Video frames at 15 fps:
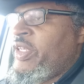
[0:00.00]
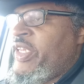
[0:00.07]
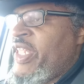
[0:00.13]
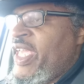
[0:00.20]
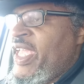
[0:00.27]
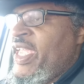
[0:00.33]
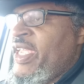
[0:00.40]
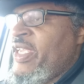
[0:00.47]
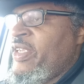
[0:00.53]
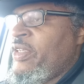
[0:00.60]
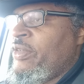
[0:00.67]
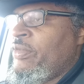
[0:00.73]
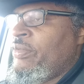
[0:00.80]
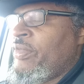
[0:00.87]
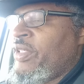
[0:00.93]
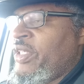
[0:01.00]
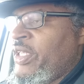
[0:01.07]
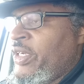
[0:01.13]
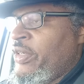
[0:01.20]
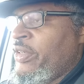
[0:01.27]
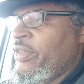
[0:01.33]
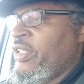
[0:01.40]
they
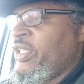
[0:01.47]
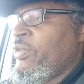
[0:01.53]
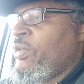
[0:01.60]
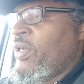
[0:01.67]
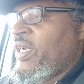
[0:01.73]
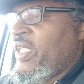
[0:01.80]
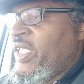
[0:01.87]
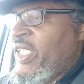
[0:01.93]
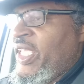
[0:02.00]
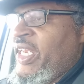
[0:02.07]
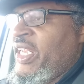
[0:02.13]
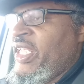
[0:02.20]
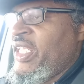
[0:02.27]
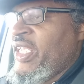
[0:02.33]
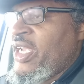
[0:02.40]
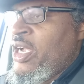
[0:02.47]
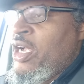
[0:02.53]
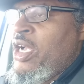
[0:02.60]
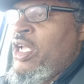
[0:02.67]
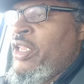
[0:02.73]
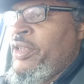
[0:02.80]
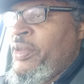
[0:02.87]
literally were getting
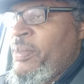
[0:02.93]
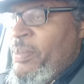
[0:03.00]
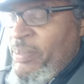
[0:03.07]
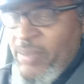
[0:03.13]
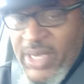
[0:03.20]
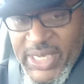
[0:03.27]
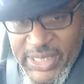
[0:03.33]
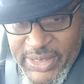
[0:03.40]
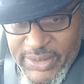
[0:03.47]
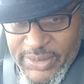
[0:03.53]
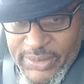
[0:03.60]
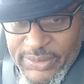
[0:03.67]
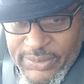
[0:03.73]
on me